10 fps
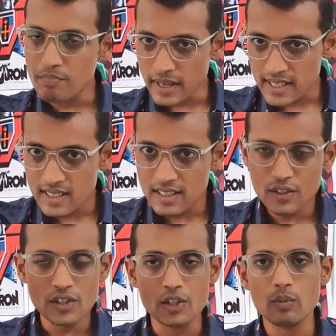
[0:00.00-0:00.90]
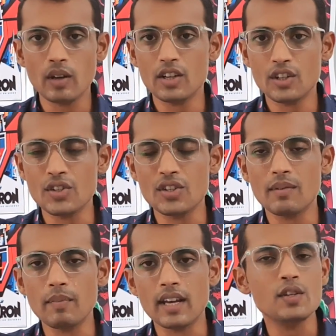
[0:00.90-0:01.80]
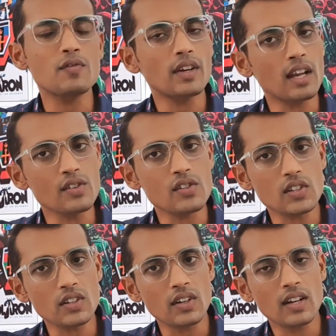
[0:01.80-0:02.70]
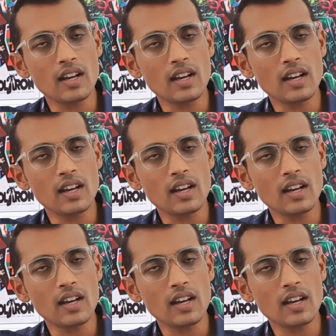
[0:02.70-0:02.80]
better to situations that make us feel uncertain.